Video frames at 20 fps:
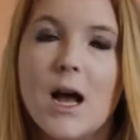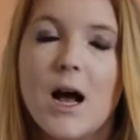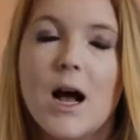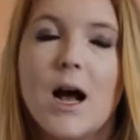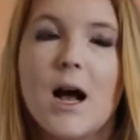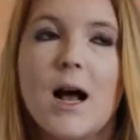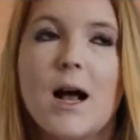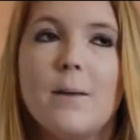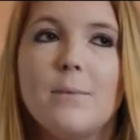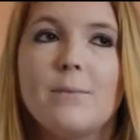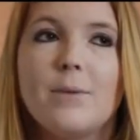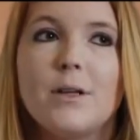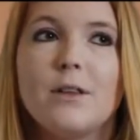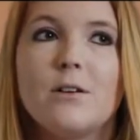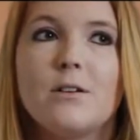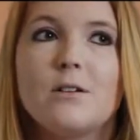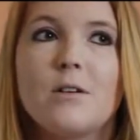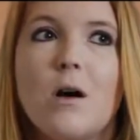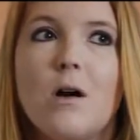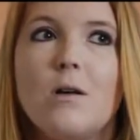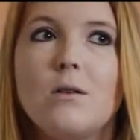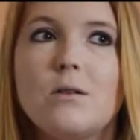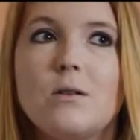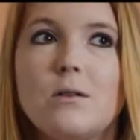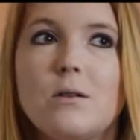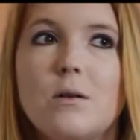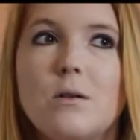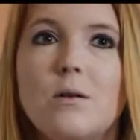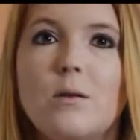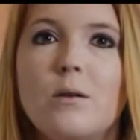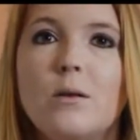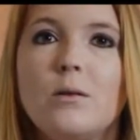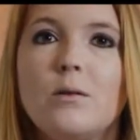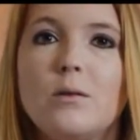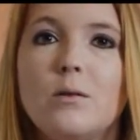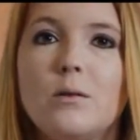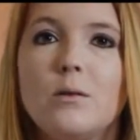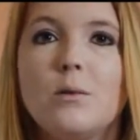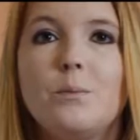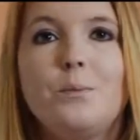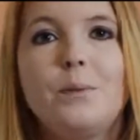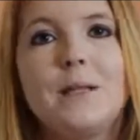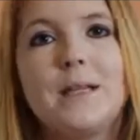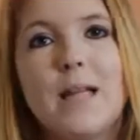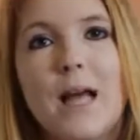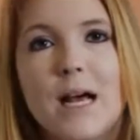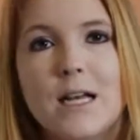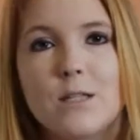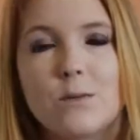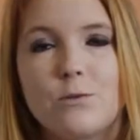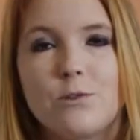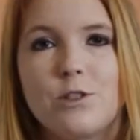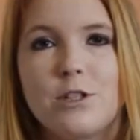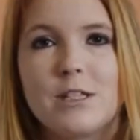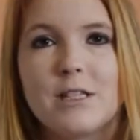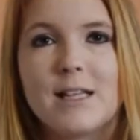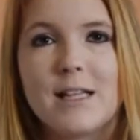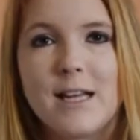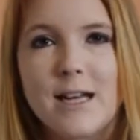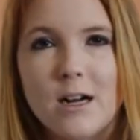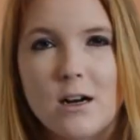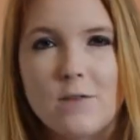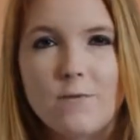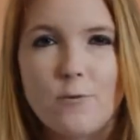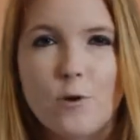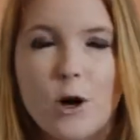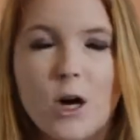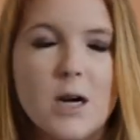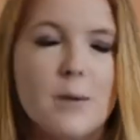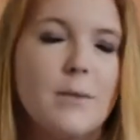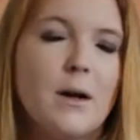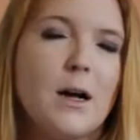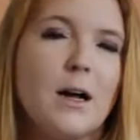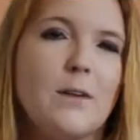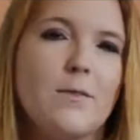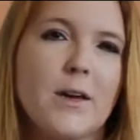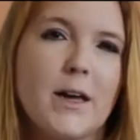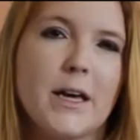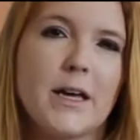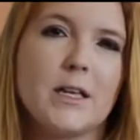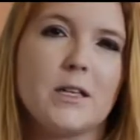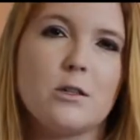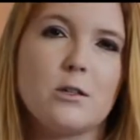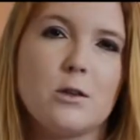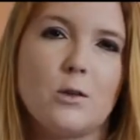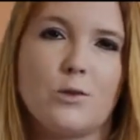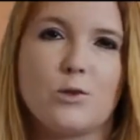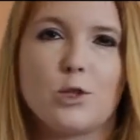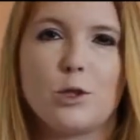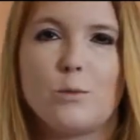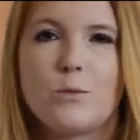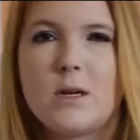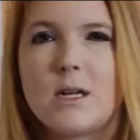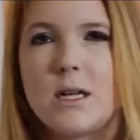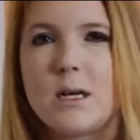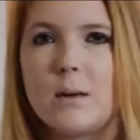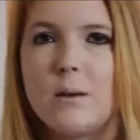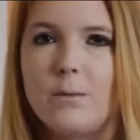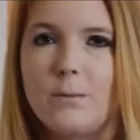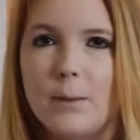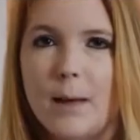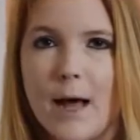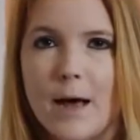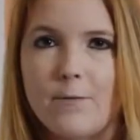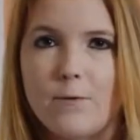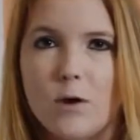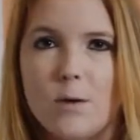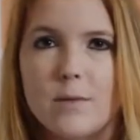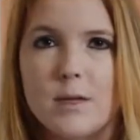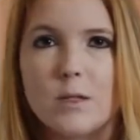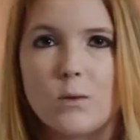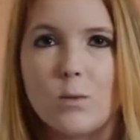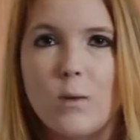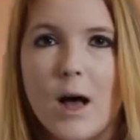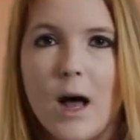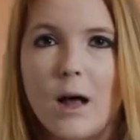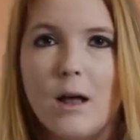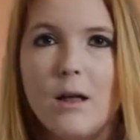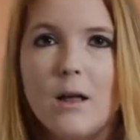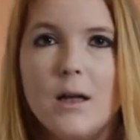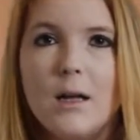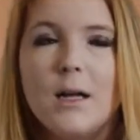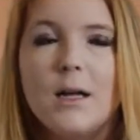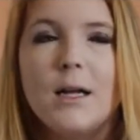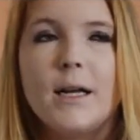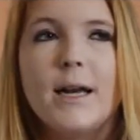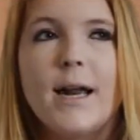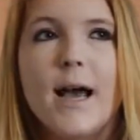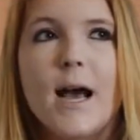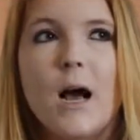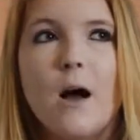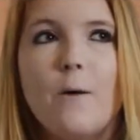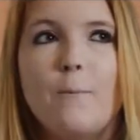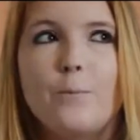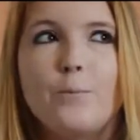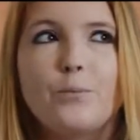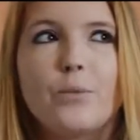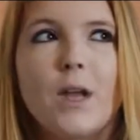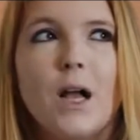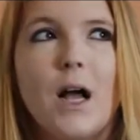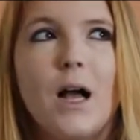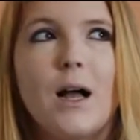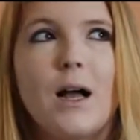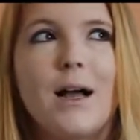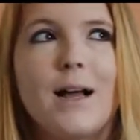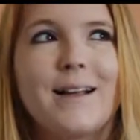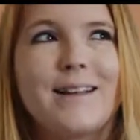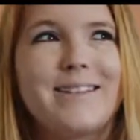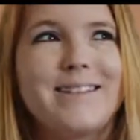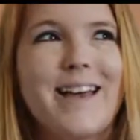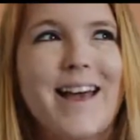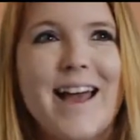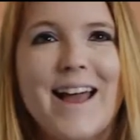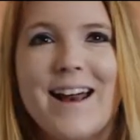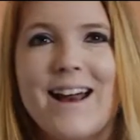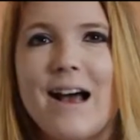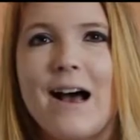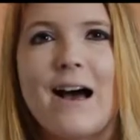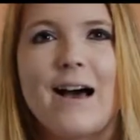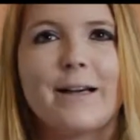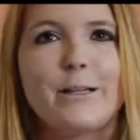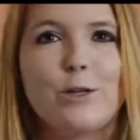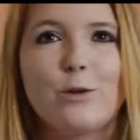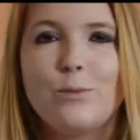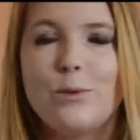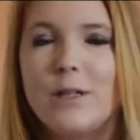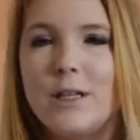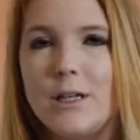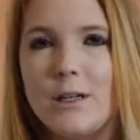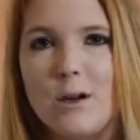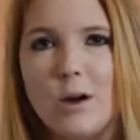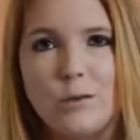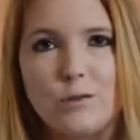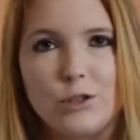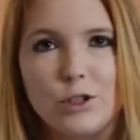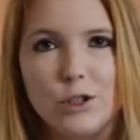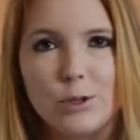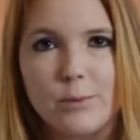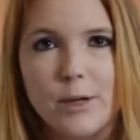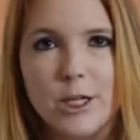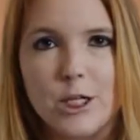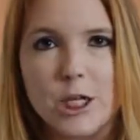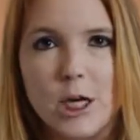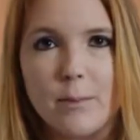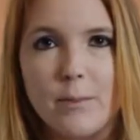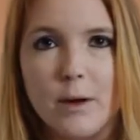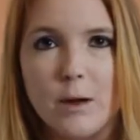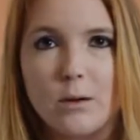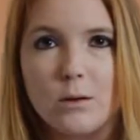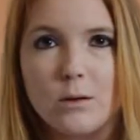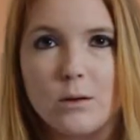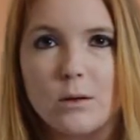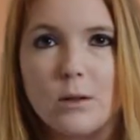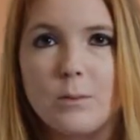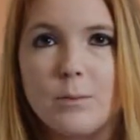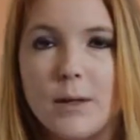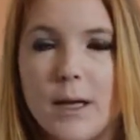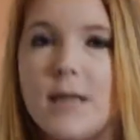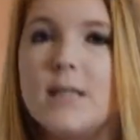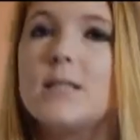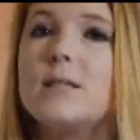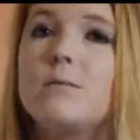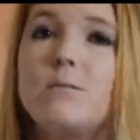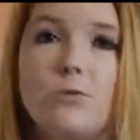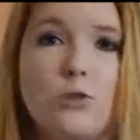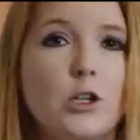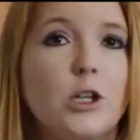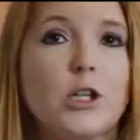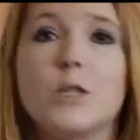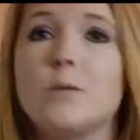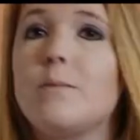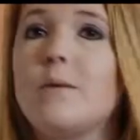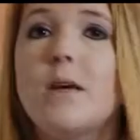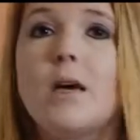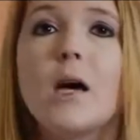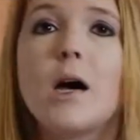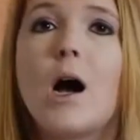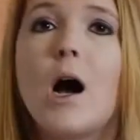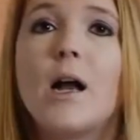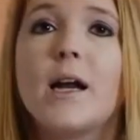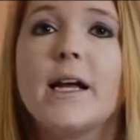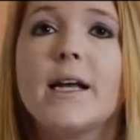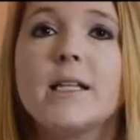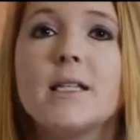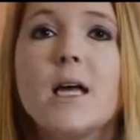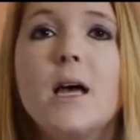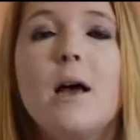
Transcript: But there's also Google Plus, which is their form of a social media platform as well. Now, again, I don't really know too much about Google Plus. just being honest,